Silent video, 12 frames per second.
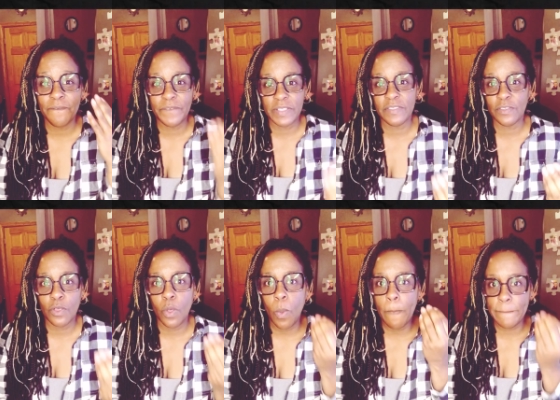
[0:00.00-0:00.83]

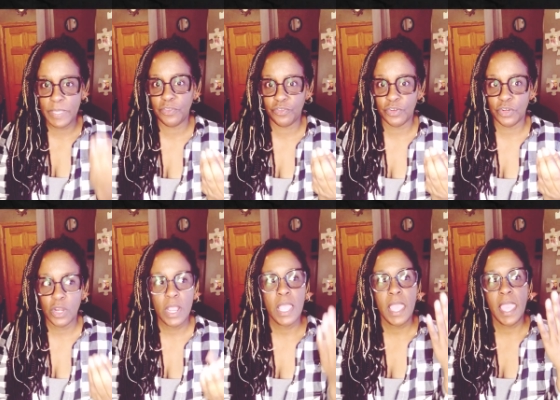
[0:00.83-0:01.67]
physical picture
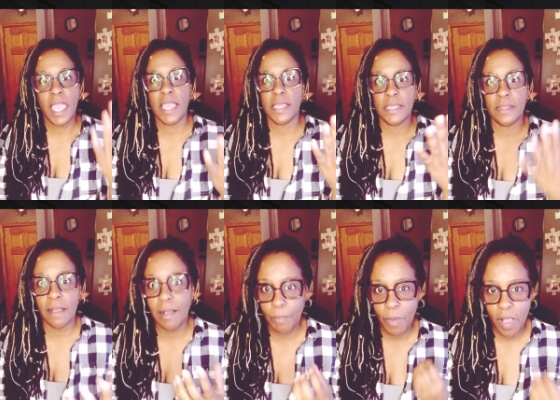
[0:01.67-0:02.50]
hanging
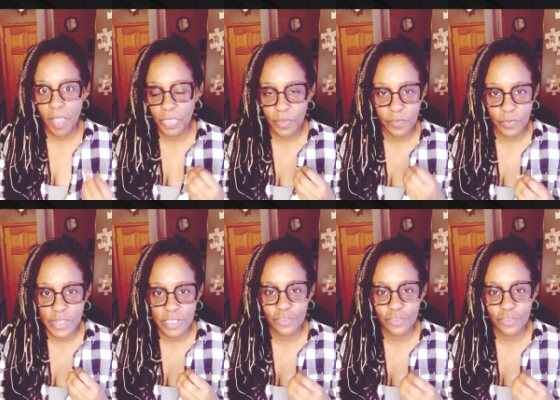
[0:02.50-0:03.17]
up on the fridge.